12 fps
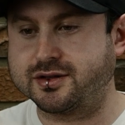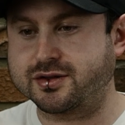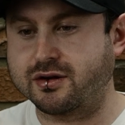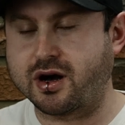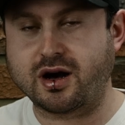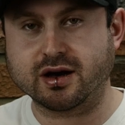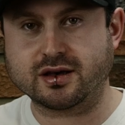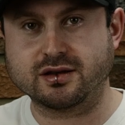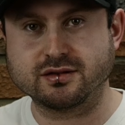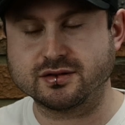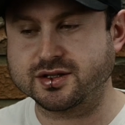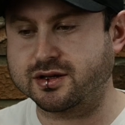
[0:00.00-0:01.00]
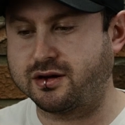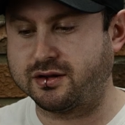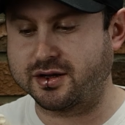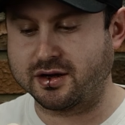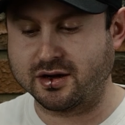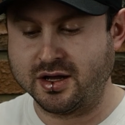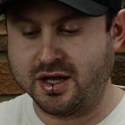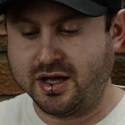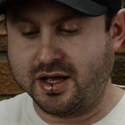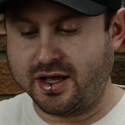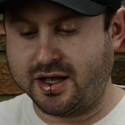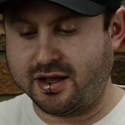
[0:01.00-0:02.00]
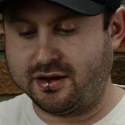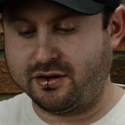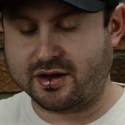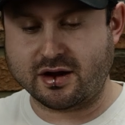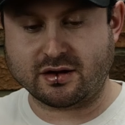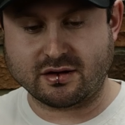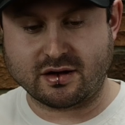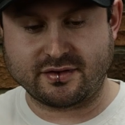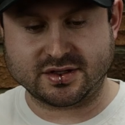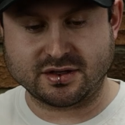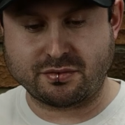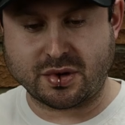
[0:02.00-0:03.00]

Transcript: sort of hawk skull here. And your character, obviously